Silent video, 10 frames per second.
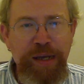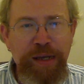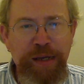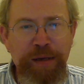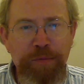
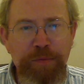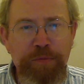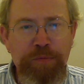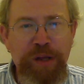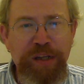a
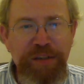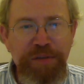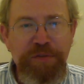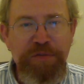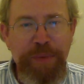
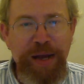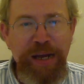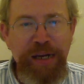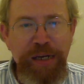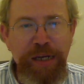relative of
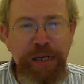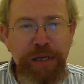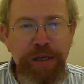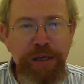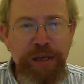mine
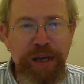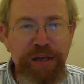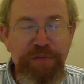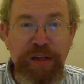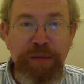had
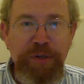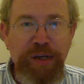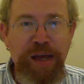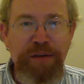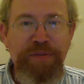developed a
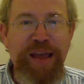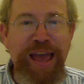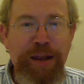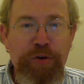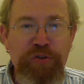lot of
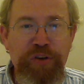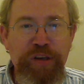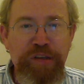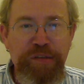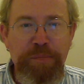
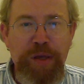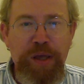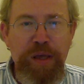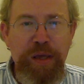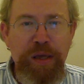allergies,
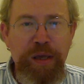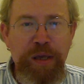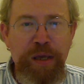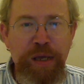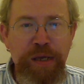
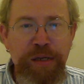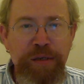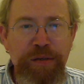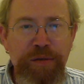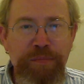
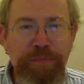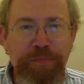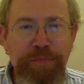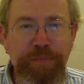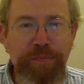and
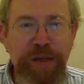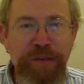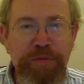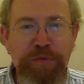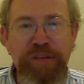
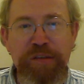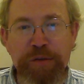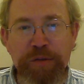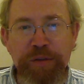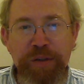as a
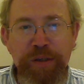result,